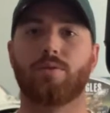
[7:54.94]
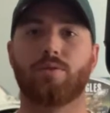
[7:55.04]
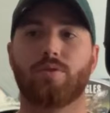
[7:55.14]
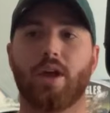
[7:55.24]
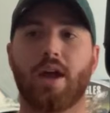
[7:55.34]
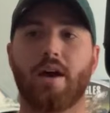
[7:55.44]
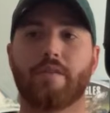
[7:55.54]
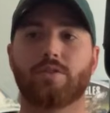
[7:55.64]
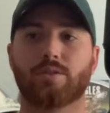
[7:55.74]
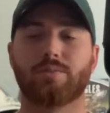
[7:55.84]
They
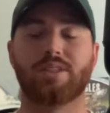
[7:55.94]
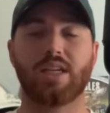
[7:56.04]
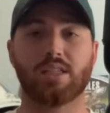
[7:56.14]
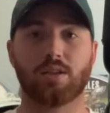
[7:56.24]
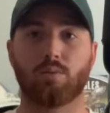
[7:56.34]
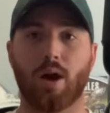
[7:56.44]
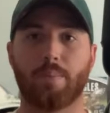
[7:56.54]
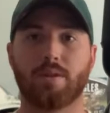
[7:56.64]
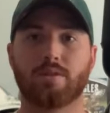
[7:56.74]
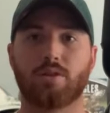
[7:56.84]
have some decent
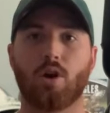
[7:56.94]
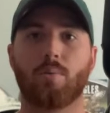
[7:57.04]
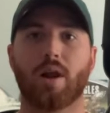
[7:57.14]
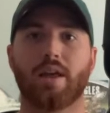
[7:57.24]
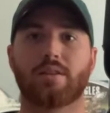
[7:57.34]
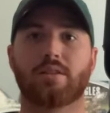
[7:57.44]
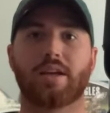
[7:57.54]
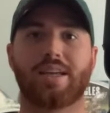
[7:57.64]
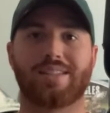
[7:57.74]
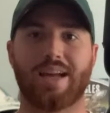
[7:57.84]
weapons. Nobody is
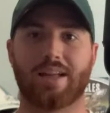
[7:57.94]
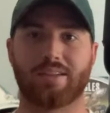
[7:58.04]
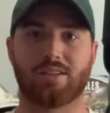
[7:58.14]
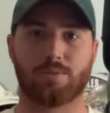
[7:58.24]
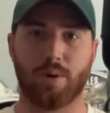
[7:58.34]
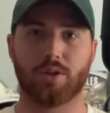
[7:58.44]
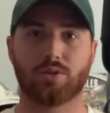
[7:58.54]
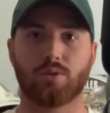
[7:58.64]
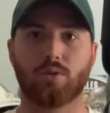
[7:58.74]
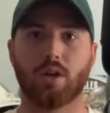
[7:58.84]
exactly
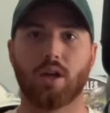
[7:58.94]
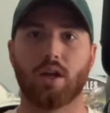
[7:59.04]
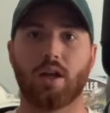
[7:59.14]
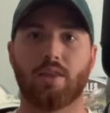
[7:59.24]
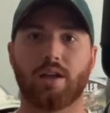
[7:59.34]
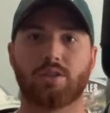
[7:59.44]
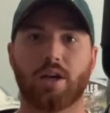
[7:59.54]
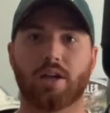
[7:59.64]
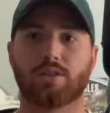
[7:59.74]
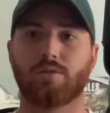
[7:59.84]
special in that
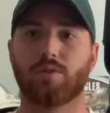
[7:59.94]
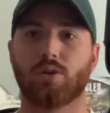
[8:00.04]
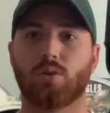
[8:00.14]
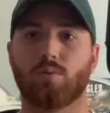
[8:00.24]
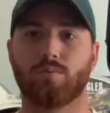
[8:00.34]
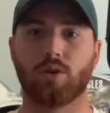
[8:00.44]
Jacksonville,